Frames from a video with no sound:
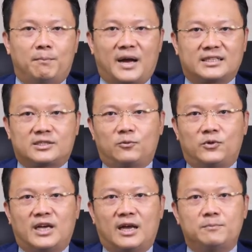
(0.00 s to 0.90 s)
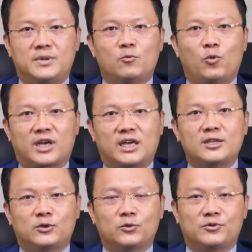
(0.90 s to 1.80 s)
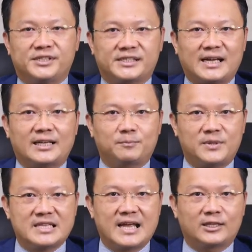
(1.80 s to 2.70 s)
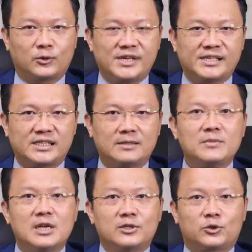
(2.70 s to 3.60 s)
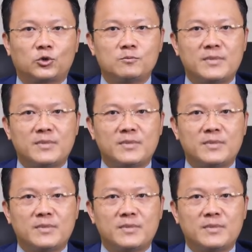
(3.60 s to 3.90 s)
But we have been working to restart Penang tourism through